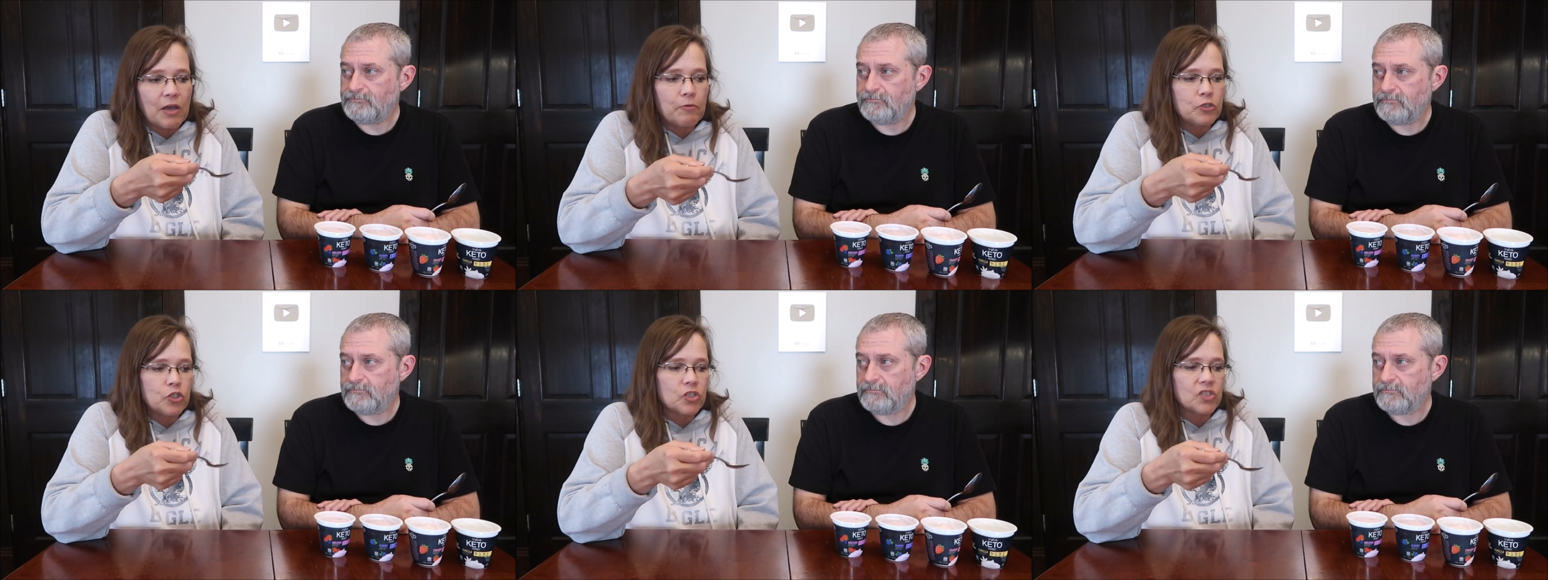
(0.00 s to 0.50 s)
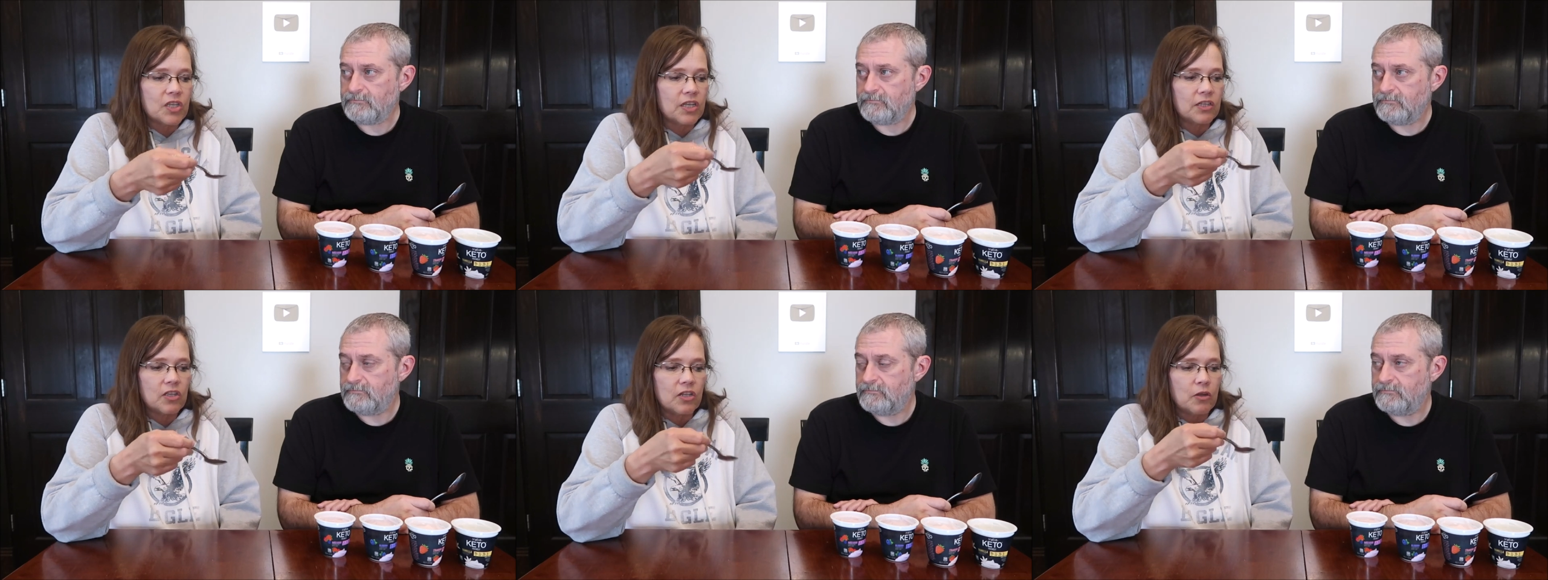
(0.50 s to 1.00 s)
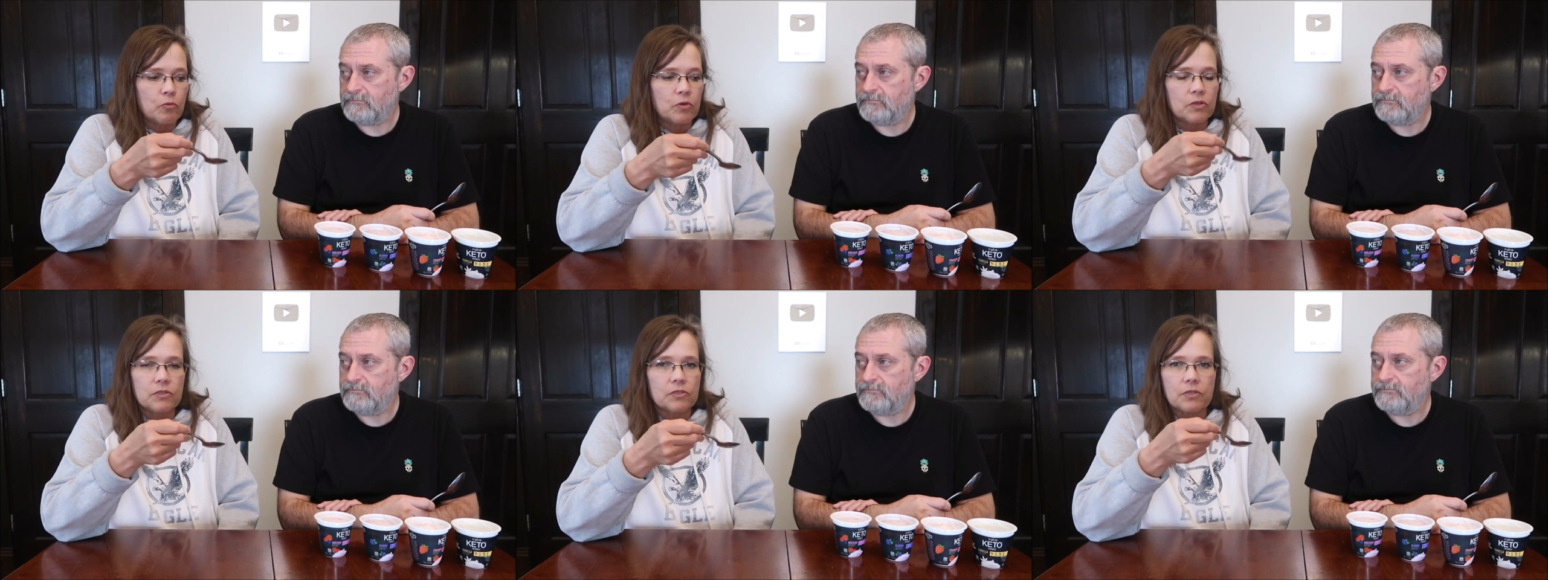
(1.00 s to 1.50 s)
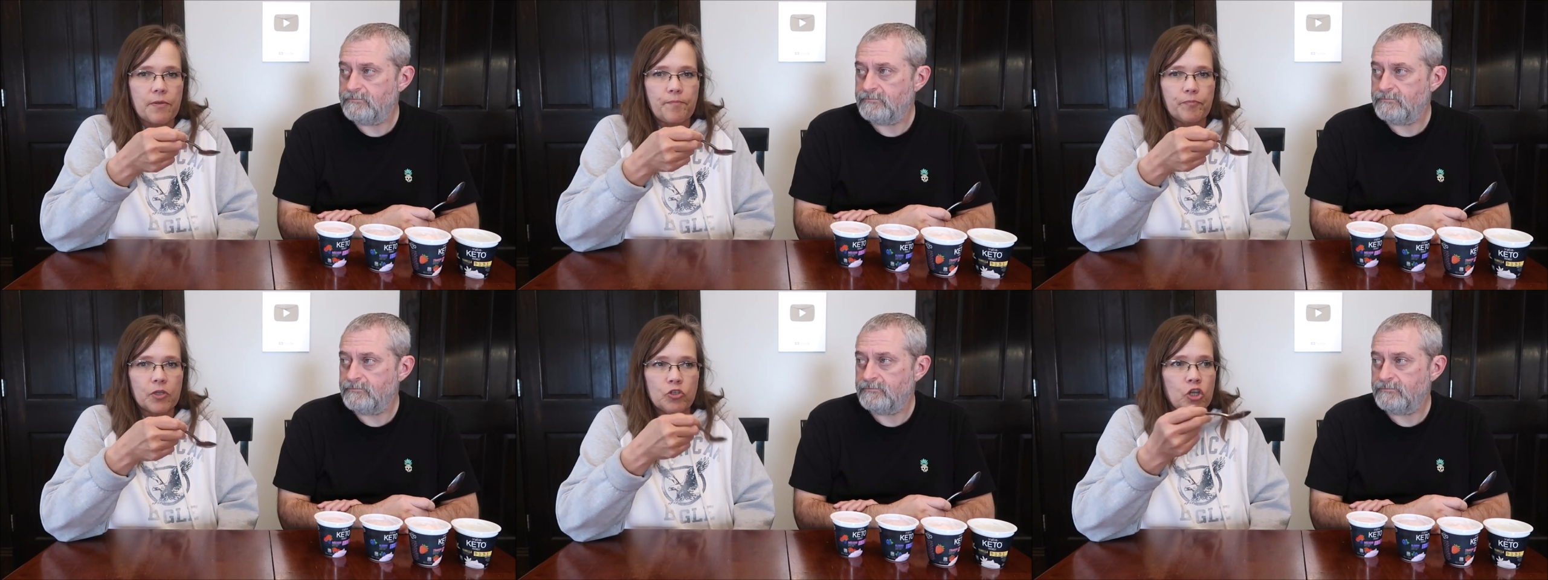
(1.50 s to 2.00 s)
Speaker 1: I would just think that it was
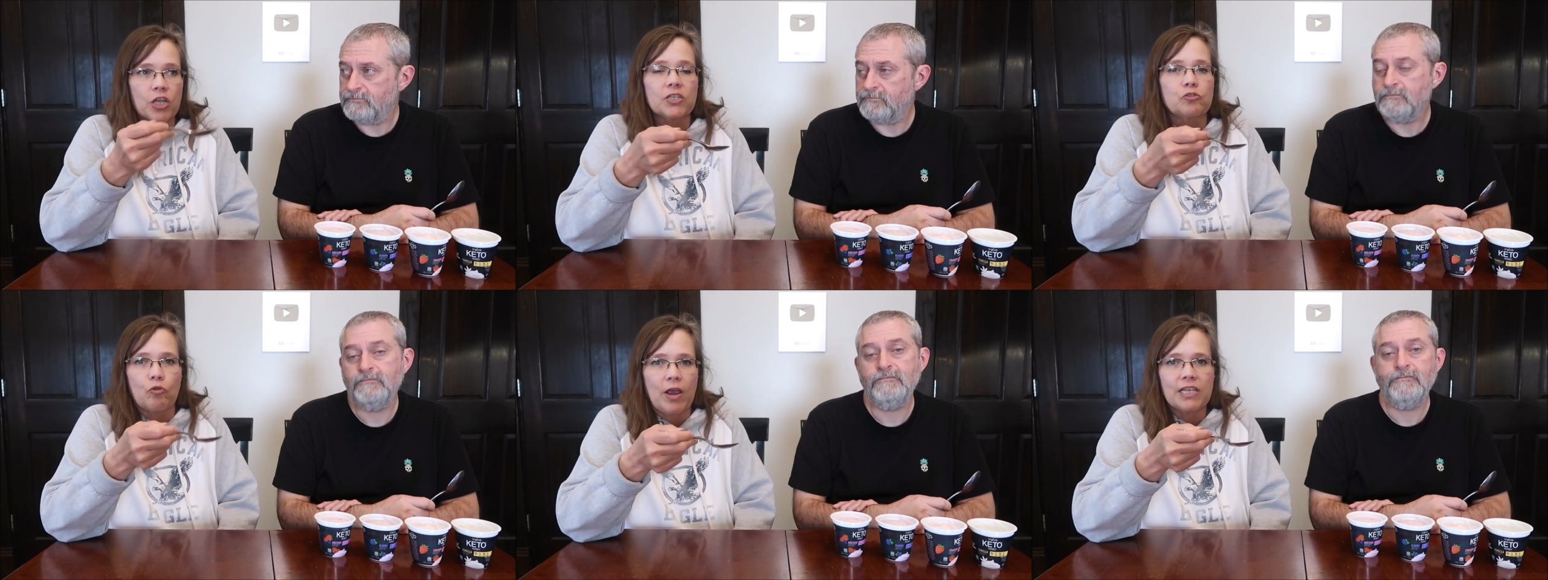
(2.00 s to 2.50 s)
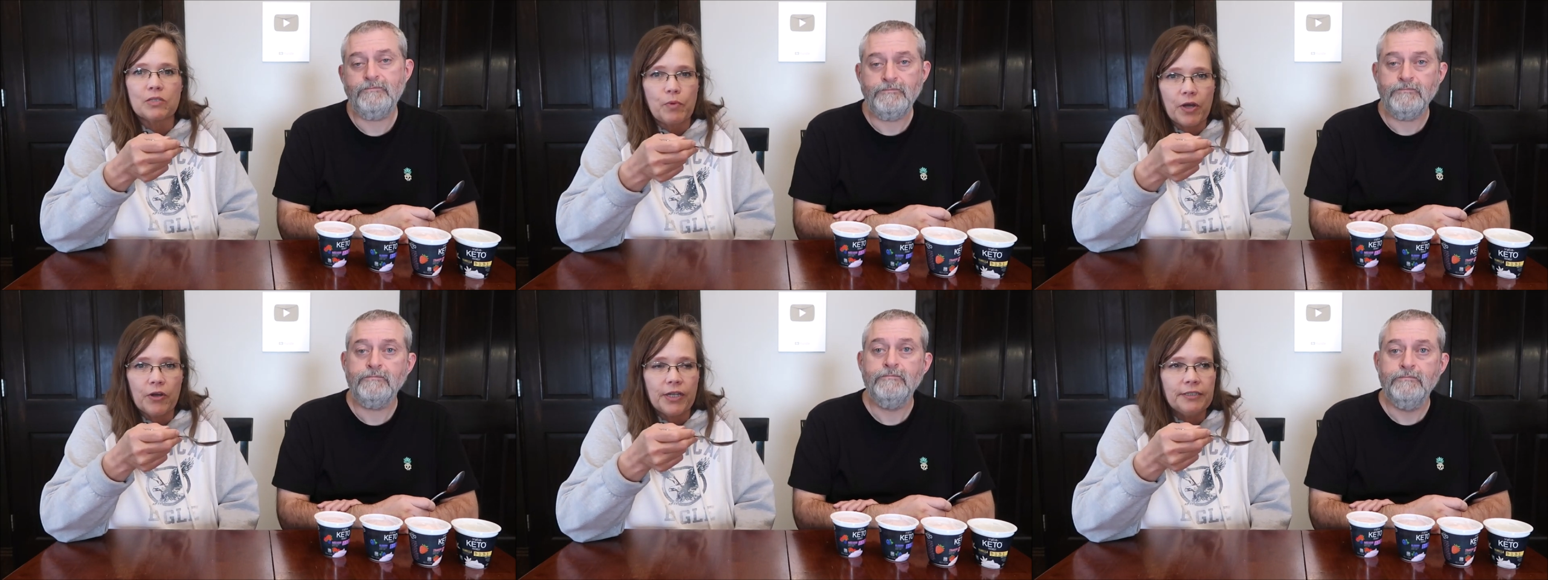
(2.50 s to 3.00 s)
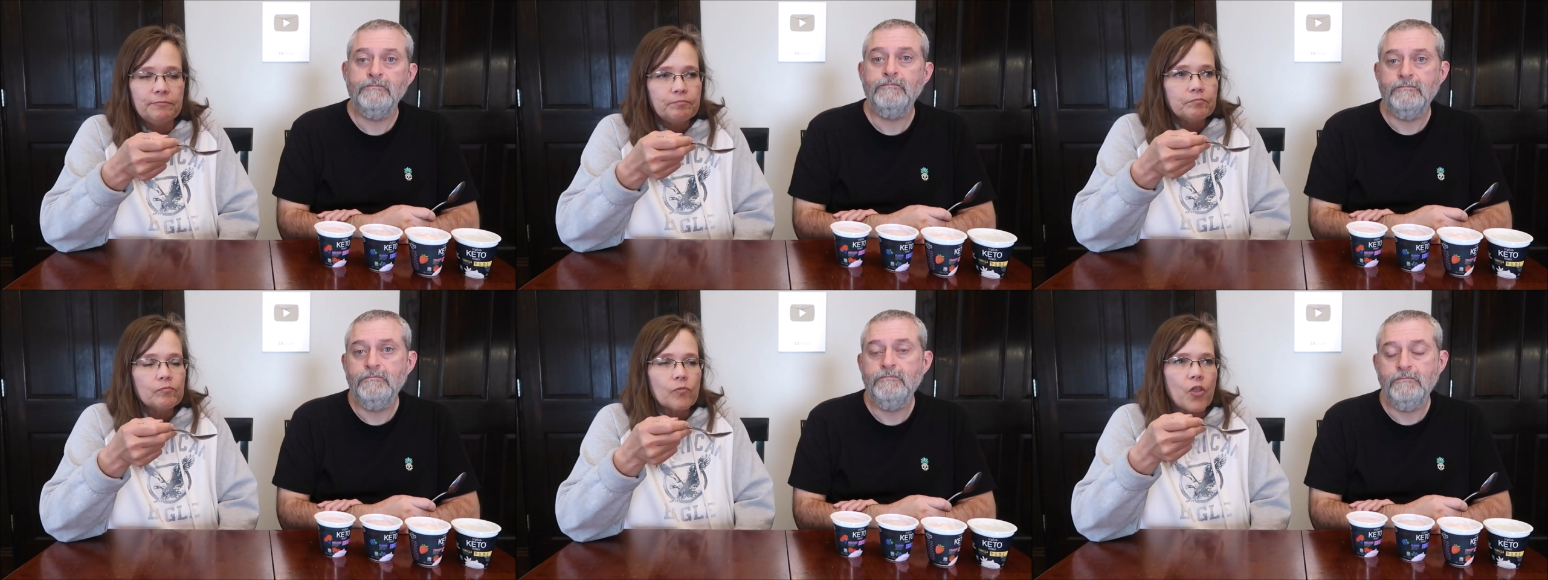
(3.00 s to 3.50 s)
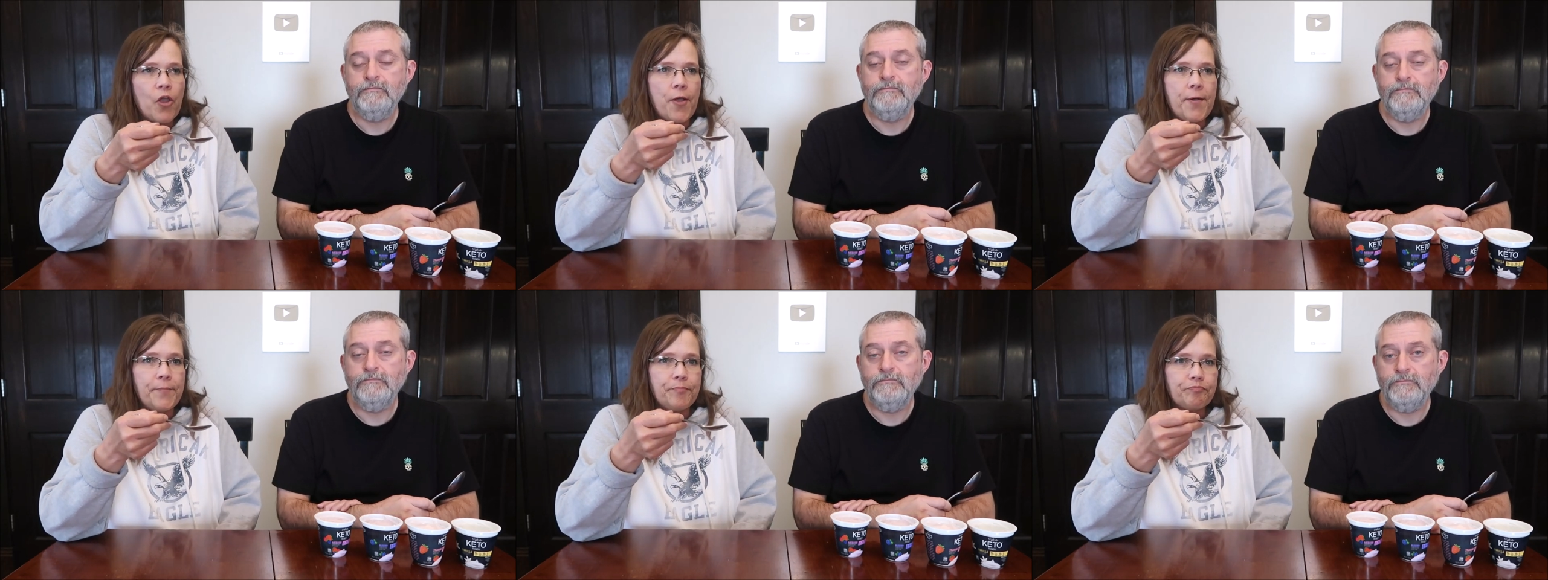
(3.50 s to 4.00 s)
just raspberry.
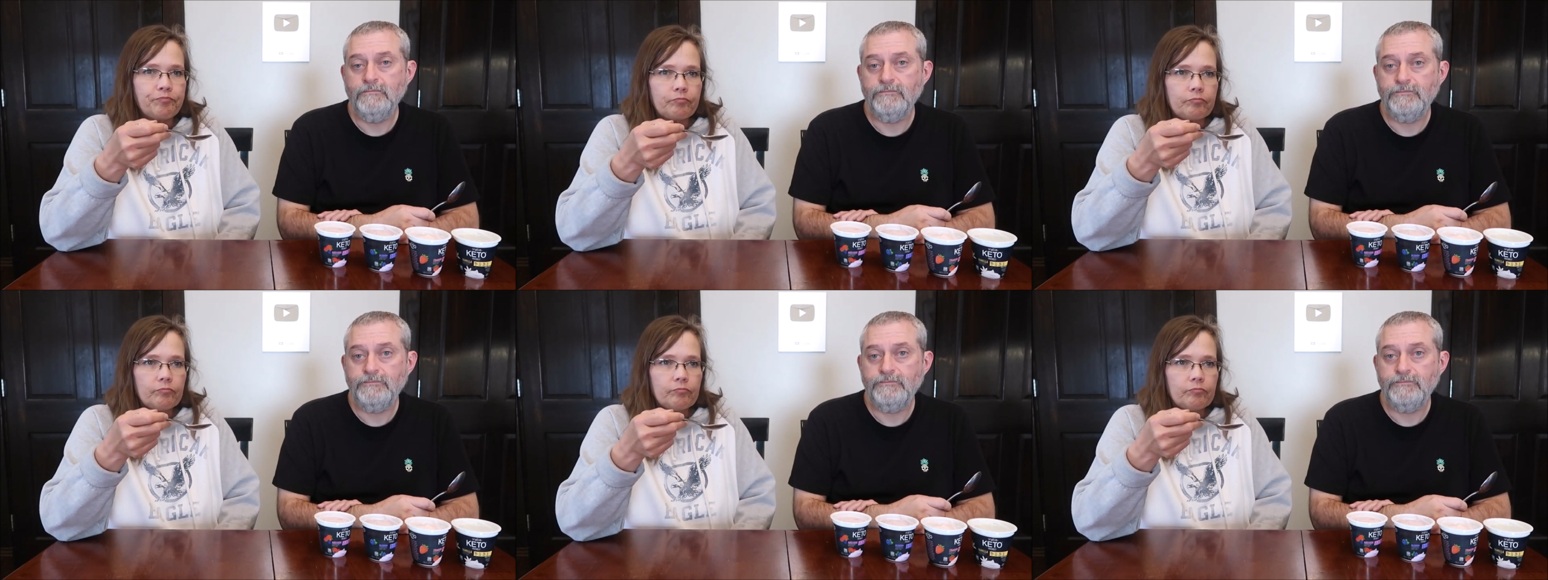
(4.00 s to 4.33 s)
Um,